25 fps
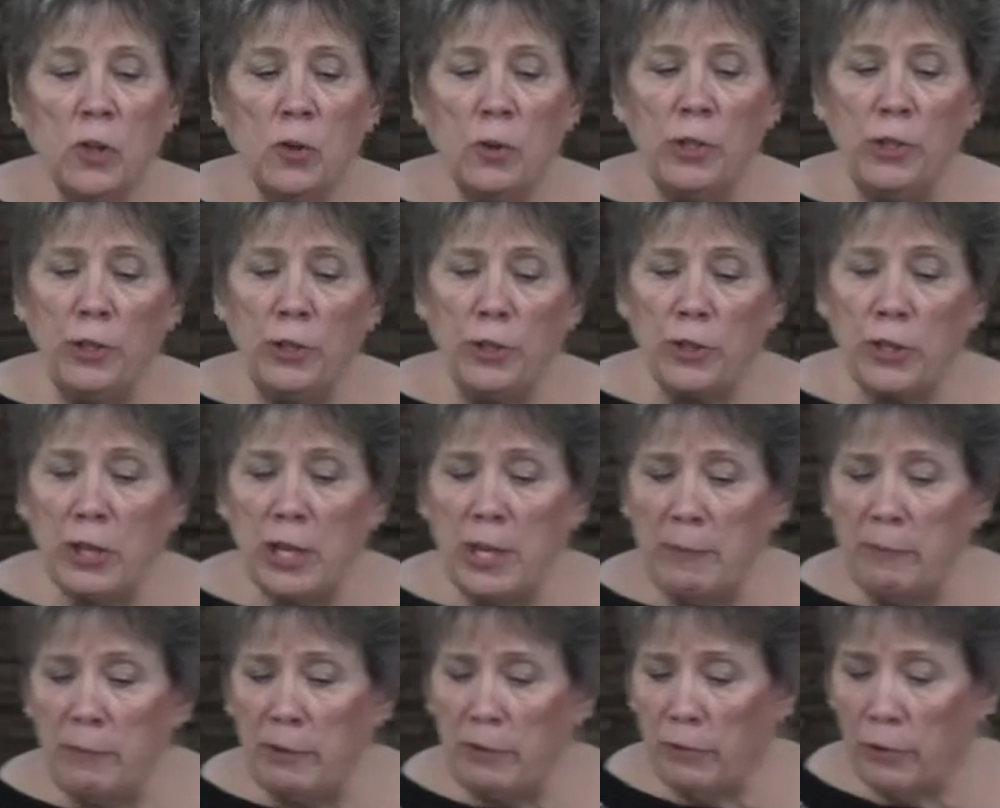So in your
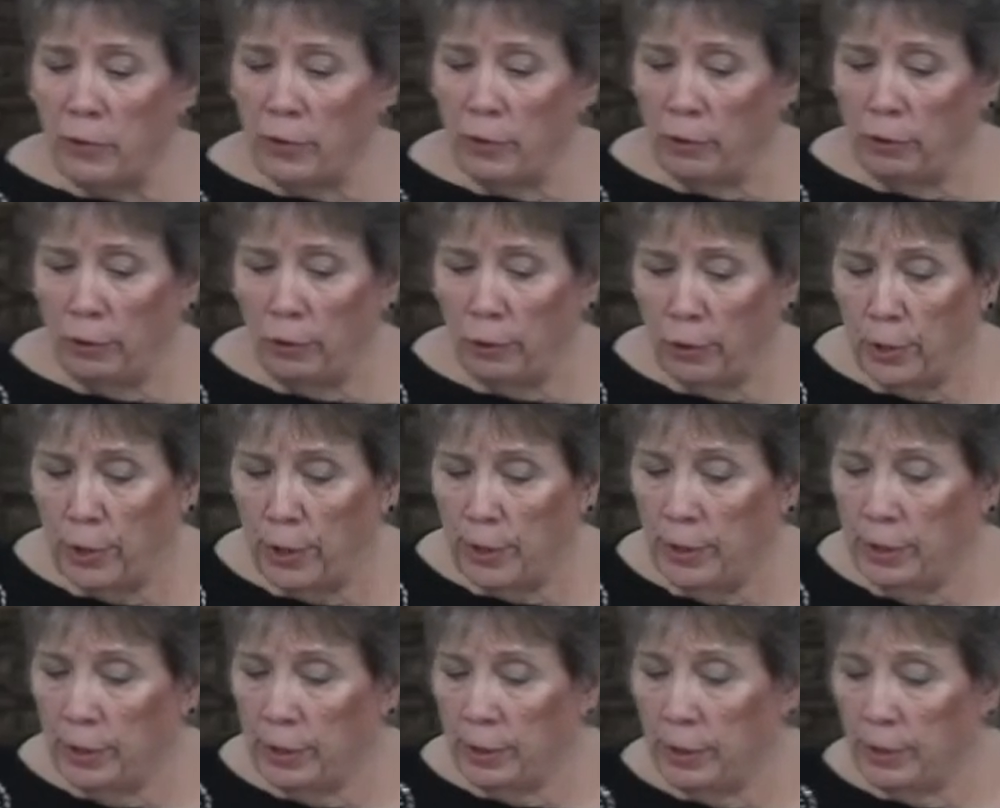time before the
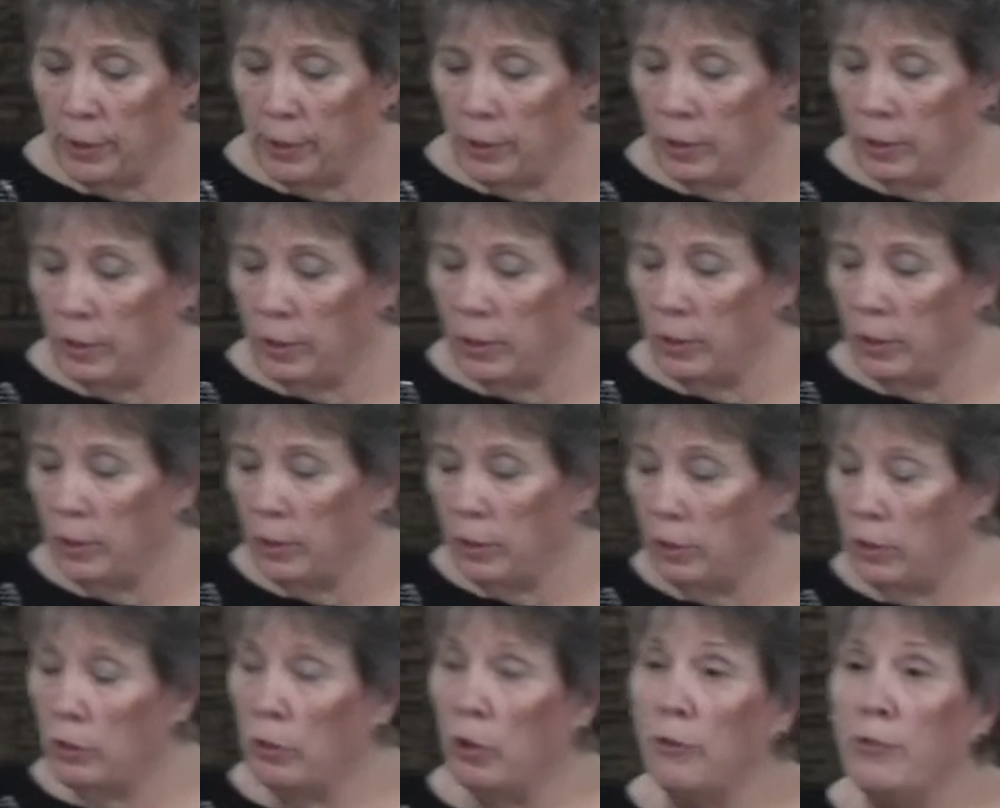Lord,
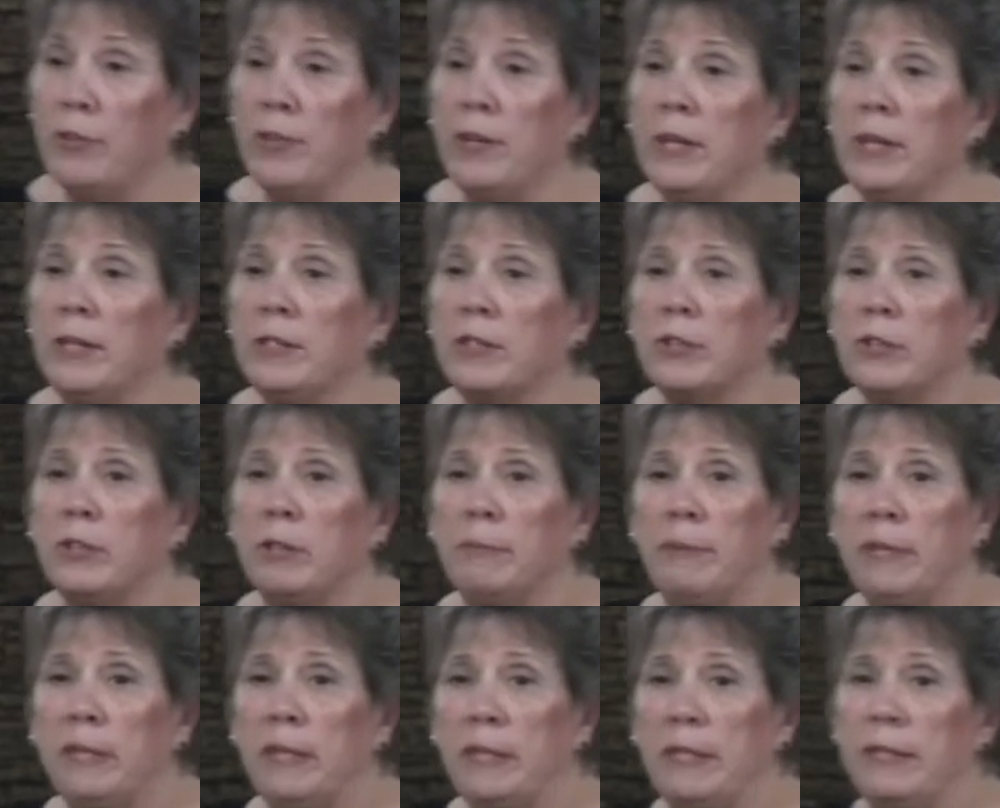don't think it's
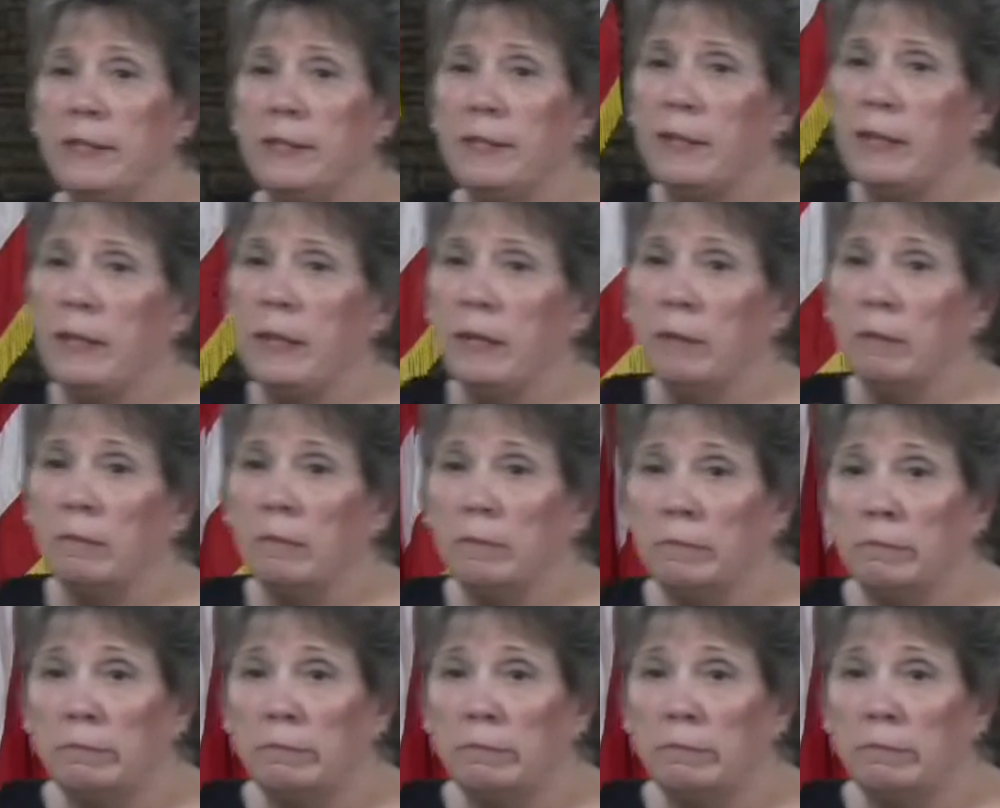going to be easy.